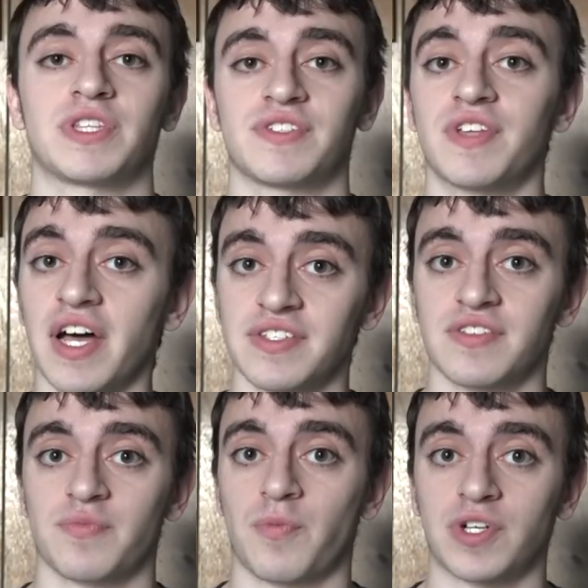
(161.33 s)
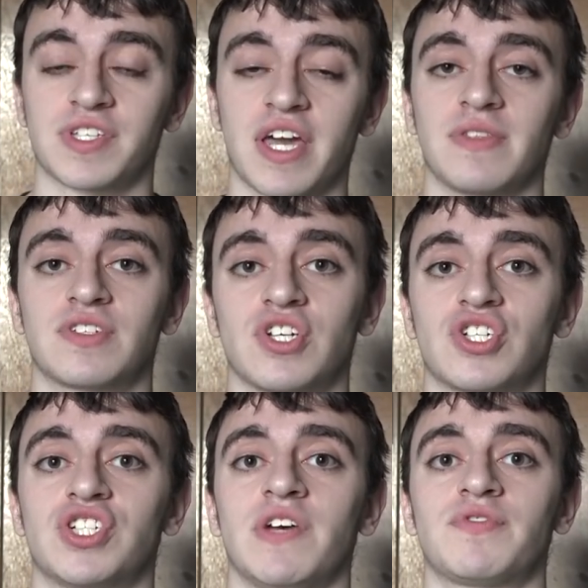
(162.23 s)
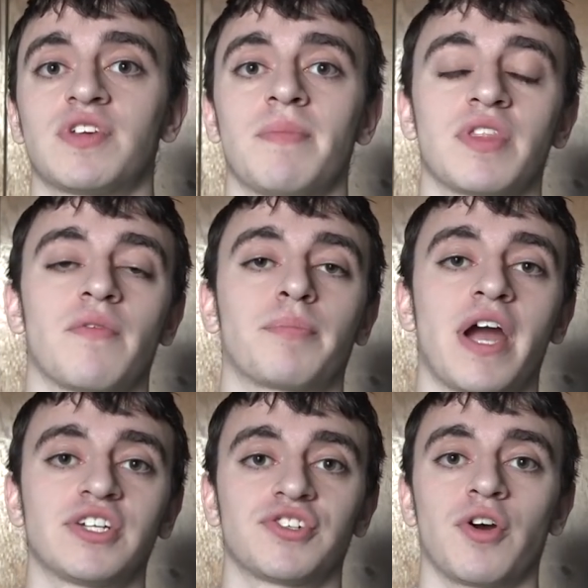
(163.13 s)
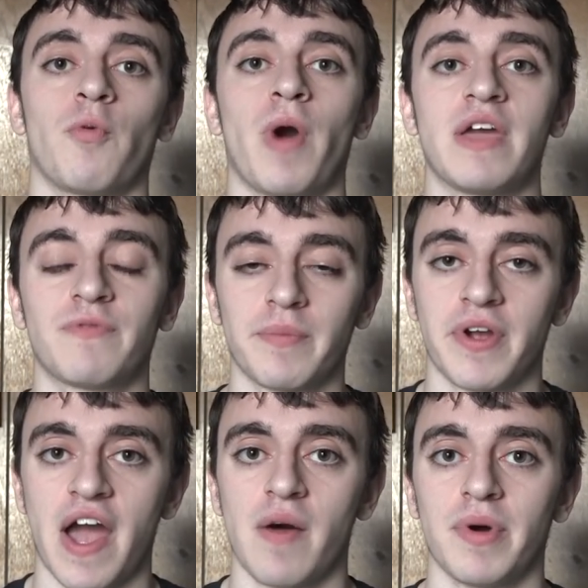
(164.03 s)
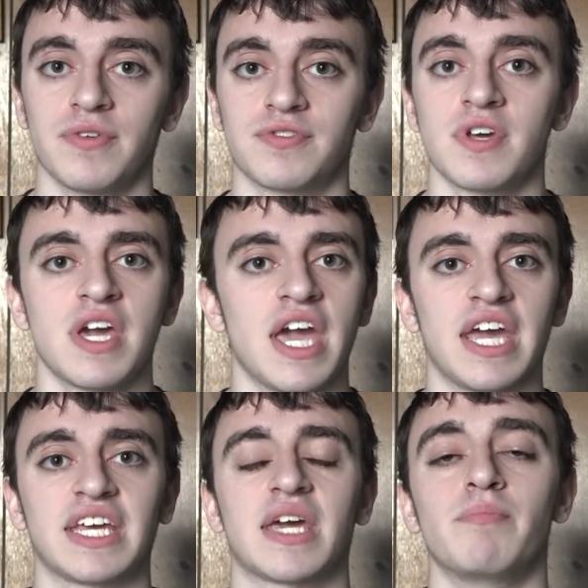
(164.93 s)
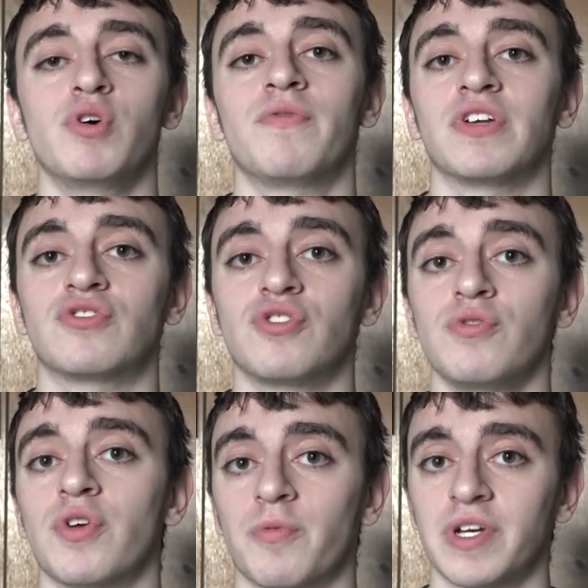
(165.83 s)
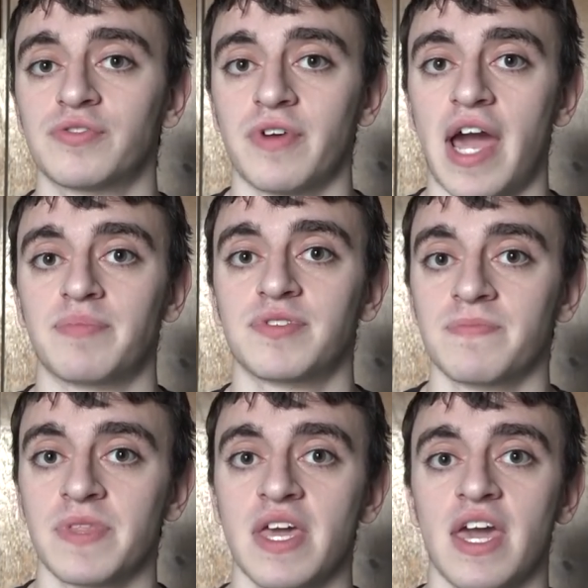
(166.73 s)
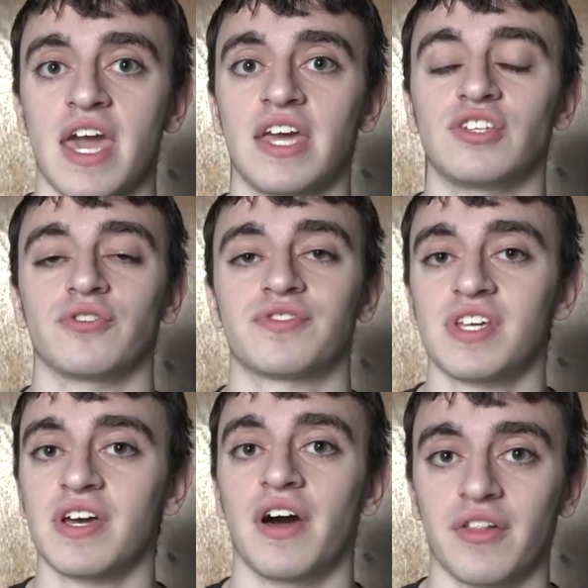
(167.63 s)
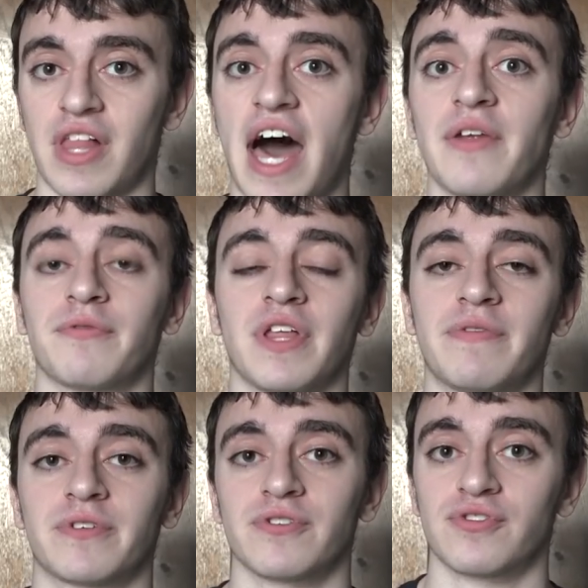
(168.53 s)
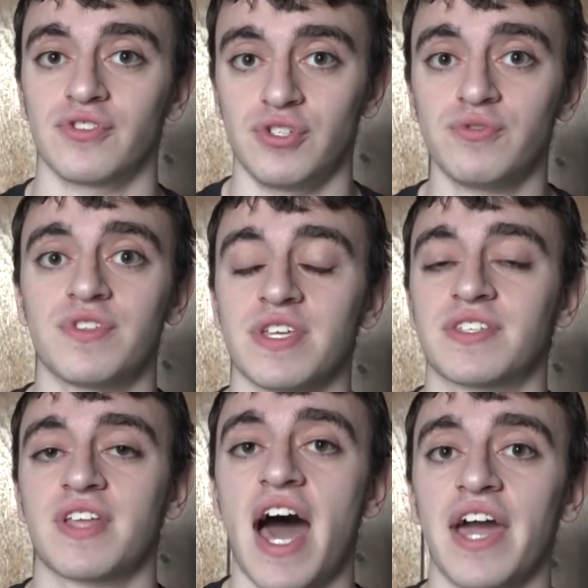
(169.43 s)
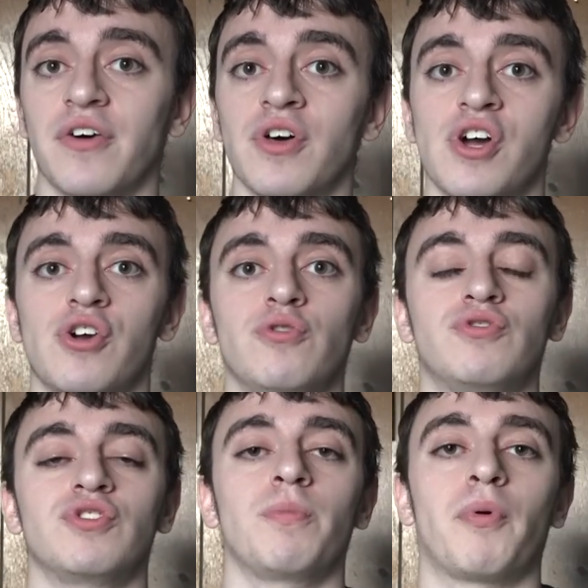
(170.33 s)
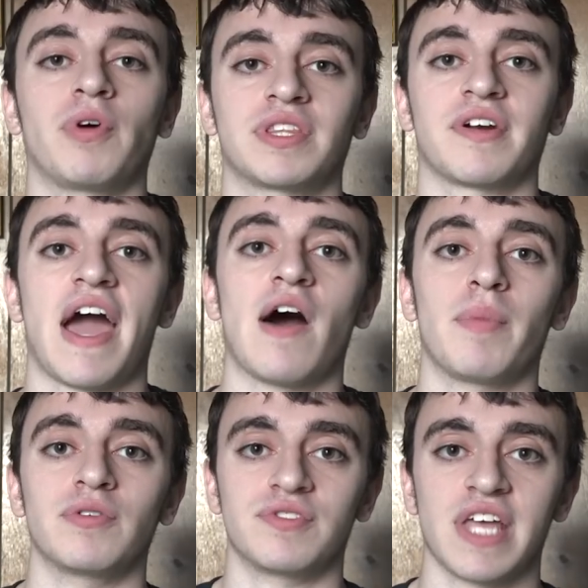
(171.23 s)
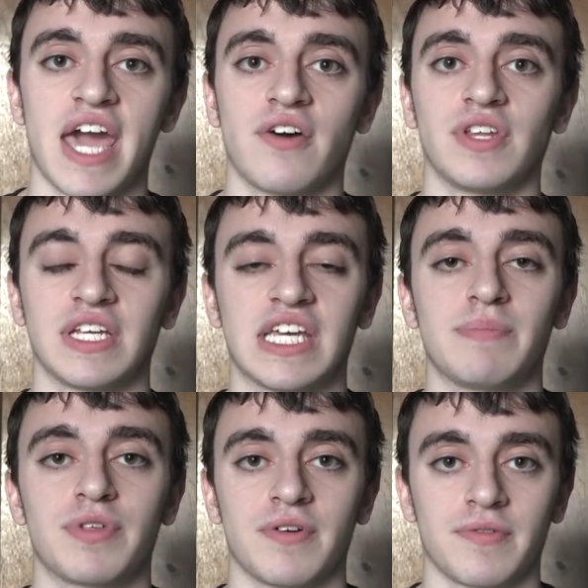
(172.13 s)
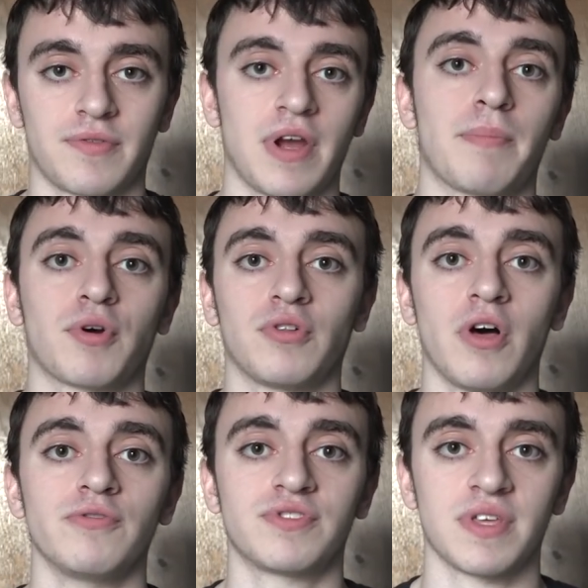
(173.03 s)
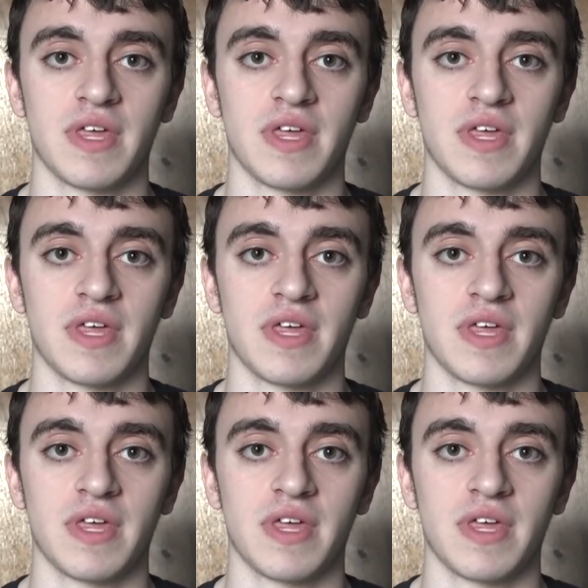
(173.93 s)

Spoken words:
this does is, once again, this just shifts some of the pressure away from your elbows, and it can move it to the wrist wraps. And you'll see a lot of lifters use this style who do point their elbows down and keep their grip close to